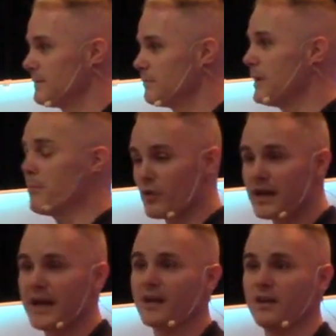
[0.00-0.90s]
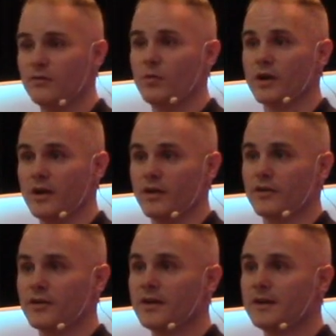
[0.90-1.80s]
People can love one
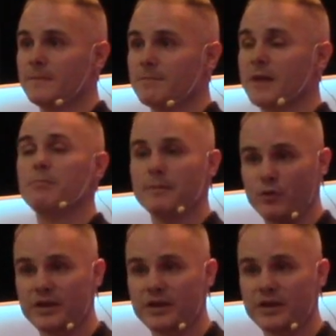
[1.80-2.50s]
another, and people